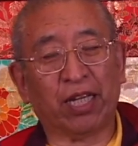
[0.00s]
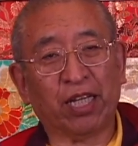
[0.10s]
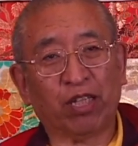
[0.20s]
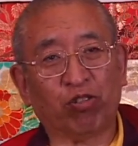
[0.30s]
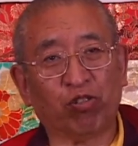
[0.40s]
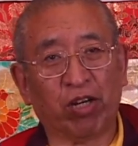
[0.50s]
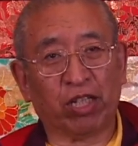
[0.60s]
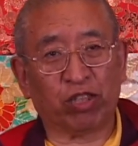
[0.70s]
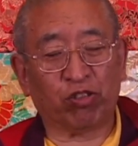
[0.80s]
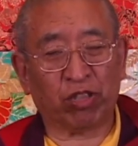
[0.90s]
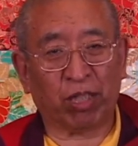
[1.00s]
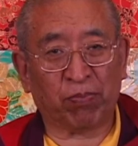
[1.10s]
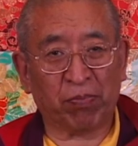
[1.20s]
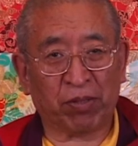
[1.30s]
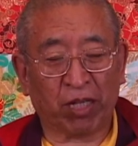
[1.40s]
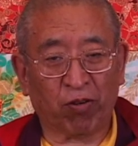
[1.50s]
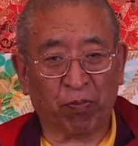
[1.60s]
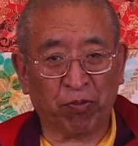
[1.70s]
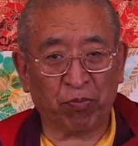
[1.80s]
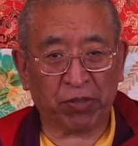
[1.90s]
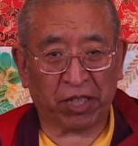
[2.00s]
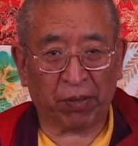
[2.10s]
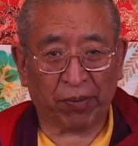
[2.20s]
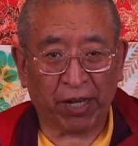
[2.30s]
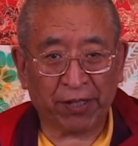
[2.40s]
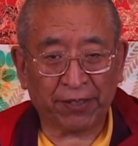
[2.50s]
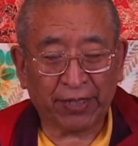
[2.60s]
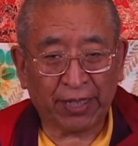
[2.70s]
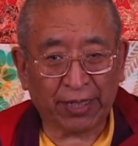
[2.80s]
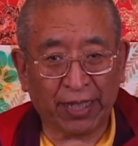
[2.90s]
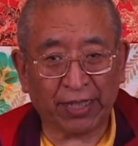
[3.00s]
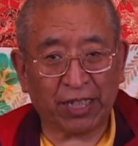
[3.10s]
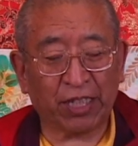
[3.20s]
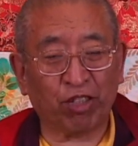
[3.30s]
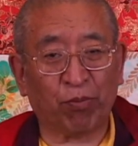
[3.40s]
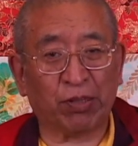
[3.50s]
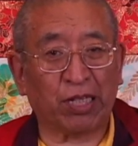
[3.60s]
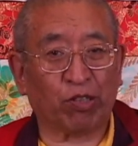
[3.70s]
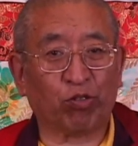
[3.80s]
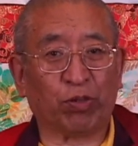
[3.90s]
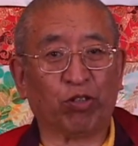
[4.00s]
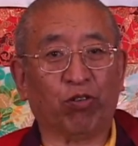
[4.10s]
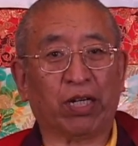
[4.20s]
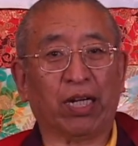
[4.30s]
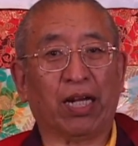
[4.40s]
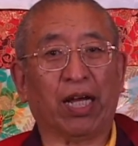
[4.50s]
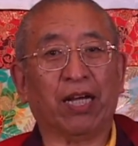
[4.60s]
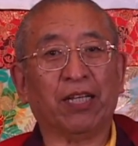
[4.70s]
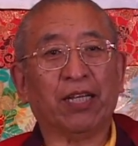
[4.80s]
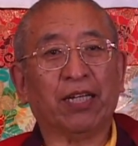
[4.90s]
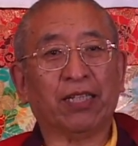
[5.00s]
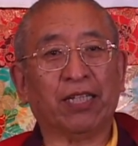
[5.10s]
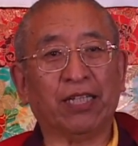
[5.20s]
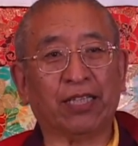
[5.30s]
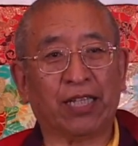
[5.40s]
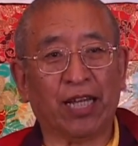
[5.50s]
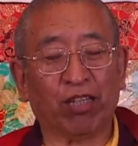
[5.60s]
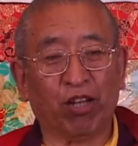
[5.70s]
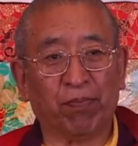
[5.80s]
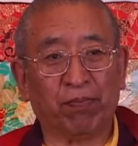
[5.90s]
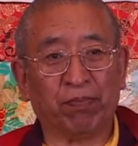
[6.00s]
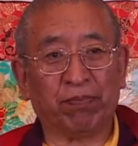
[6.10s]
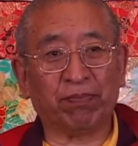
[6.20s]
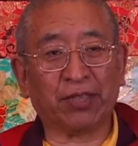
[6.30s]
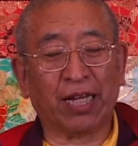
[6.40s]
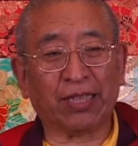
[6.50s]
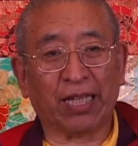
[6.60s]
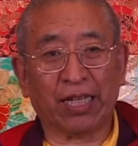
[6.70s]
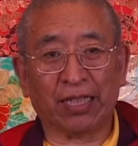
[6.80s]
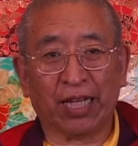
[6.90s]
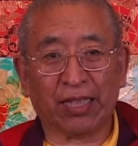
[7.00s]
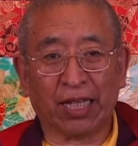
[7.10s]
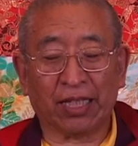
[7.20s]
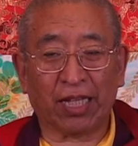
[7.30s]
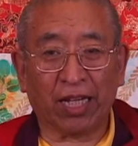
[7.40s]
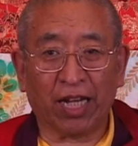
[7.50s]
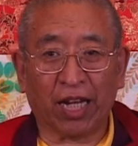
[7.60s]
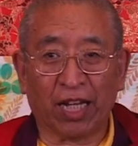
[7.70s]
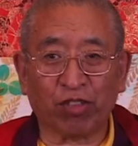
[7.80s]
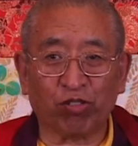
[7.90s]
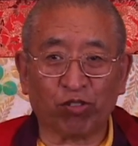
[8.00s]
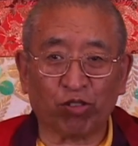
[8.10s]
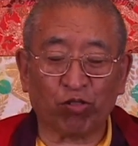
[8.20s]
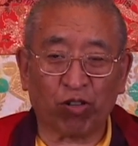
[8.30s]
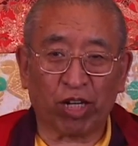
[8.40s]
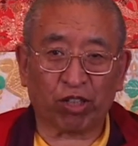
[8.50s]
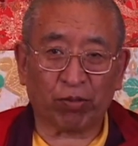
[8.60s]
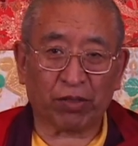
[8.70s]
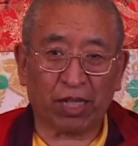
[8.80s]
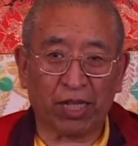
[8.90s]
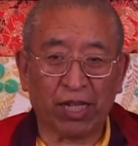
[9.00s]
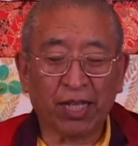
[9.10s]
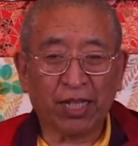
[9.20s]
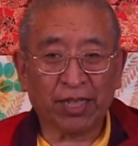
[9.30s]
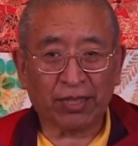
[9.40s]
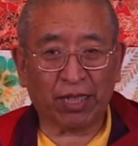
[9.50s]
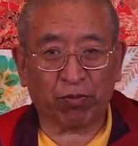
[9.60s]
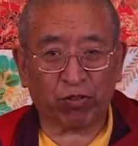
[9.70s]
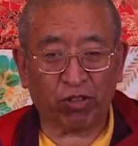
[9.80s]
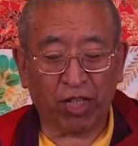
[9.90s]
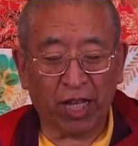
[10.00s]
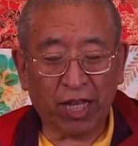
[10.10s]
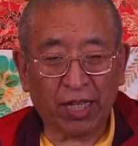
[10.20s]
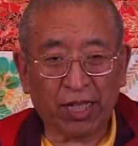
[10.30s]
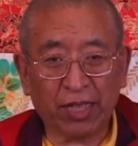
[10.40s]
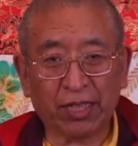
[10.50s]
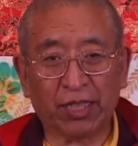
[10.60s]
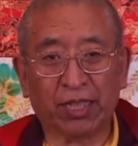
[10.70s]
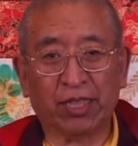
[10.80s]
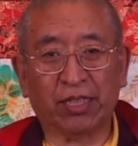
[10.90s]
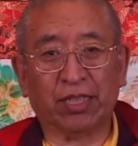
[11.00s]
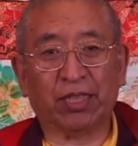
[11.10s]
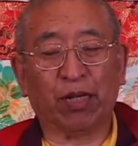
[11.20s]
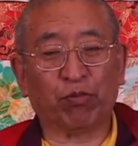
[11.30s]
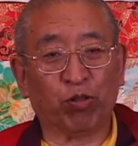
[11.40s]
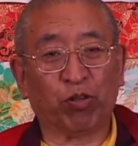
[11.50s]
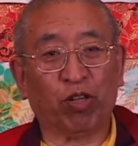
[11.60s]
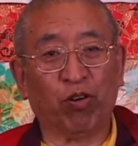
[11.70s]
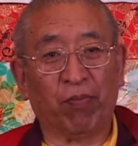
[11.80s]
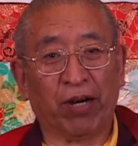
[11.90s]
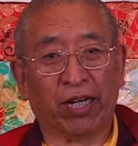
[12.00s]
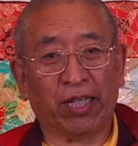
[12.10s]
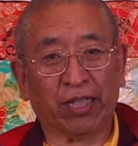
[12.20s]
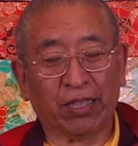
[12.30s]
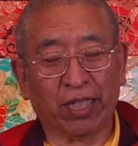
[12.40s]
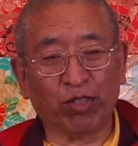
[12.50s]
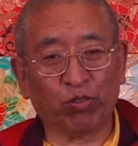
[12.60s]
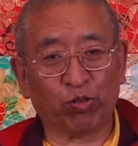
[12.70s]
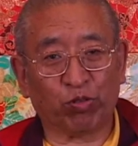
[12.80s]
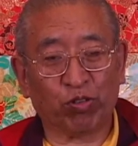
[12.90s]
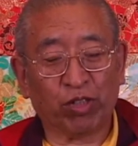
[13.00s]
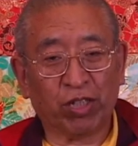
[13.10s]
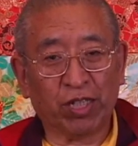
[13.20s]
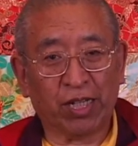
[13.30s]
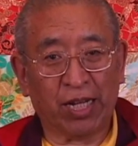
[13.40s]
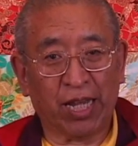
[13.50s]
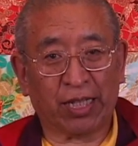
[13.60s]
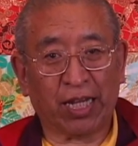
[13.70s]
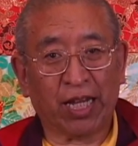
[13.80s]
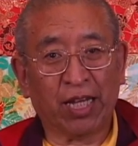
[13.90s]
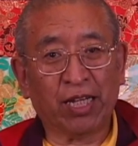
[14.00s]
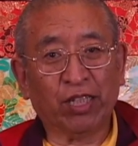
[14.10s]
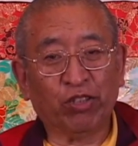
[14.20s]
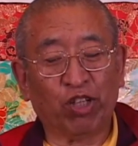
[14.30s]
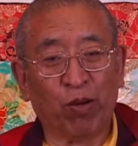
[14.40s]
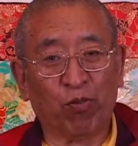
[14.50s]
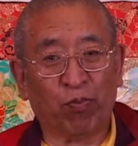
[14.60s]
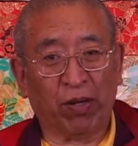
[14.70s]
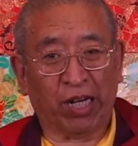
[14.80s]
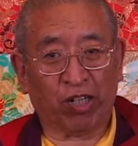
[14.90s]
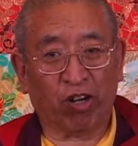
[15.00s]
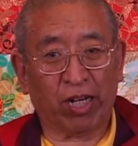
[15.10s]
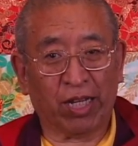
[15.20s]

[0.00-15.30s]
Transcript: However, some sentient beings are unable to accomplish causes of happiness or to recognize them as such. Some sentient beings are unable to abandon causes of suffering or to recognize them as such.